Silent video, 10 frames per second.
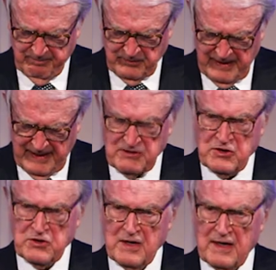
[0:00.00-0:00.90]
to
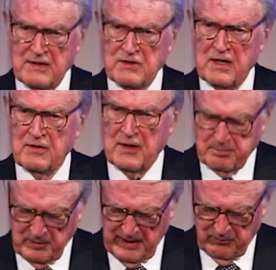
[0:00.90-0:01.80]
exercise their
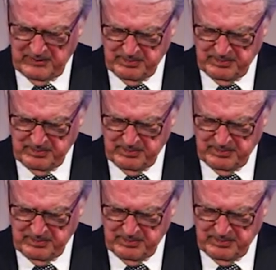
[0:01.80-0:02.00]
plenary